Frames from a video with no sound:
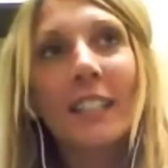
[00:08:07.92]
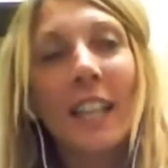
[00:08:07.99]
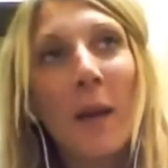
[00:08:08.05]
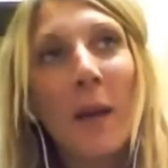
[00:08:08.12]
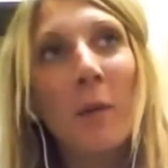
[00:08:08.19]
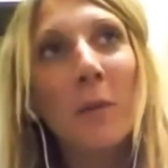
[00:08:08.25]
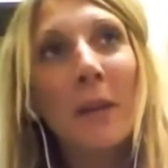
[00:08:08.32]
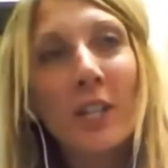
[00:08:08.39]

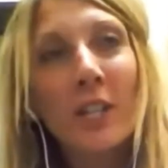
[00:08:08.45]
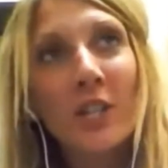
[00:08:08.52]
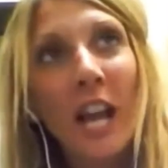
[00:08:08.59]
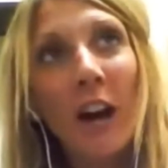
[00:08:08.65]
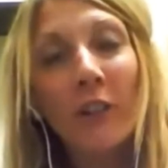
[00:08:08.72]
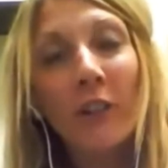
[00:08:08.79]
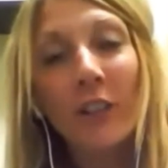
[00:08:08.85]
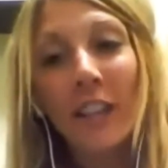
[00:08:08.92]
Glamour reached
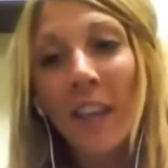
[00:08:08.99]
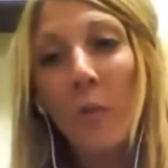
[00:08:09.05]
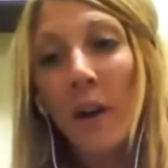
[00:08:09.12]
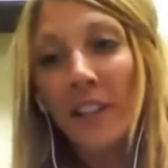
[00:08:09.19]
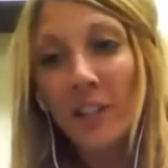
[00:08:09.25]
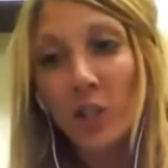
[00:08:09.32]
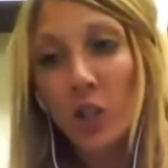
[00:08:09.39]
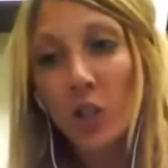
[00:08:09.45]
out and they
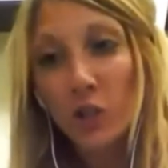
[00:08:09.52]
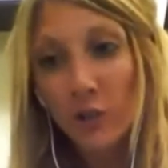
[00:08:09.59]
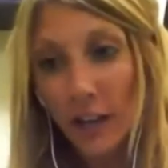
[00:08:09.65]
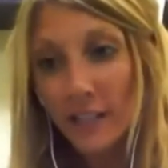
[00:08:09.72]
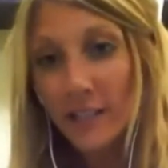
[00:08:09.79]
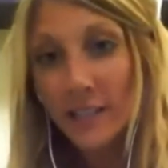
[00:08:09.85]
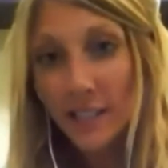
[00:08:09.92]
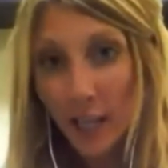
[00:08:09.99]
wanted stress